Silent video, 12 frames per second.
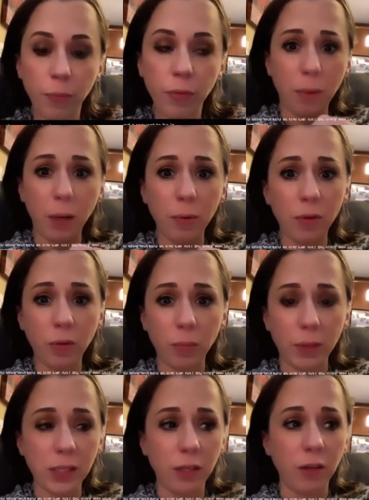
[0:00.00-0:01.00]
The Department of
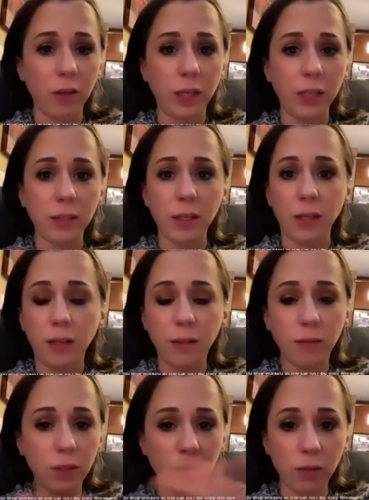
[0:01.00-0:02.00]
Homeland Security's
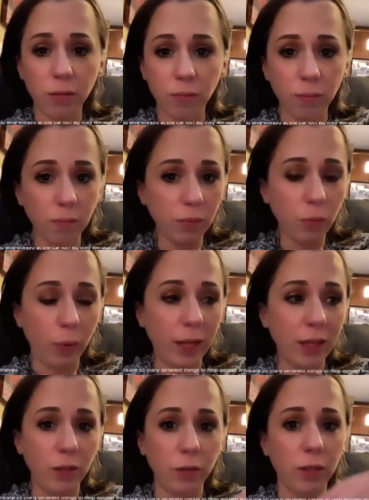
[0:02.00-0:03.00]
like the
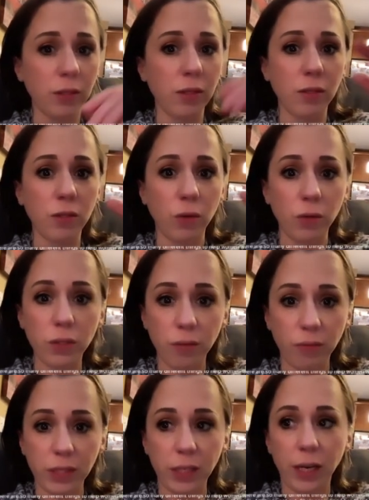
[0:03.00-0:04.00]
way they do this is so
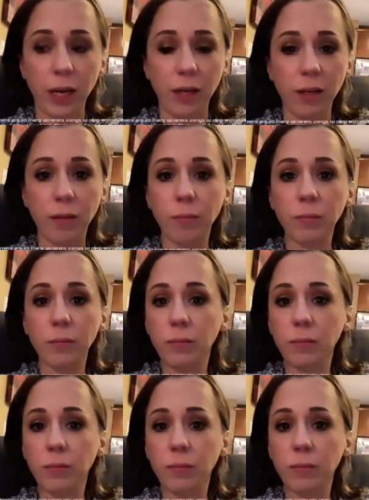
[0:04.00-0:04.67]
sophisticated.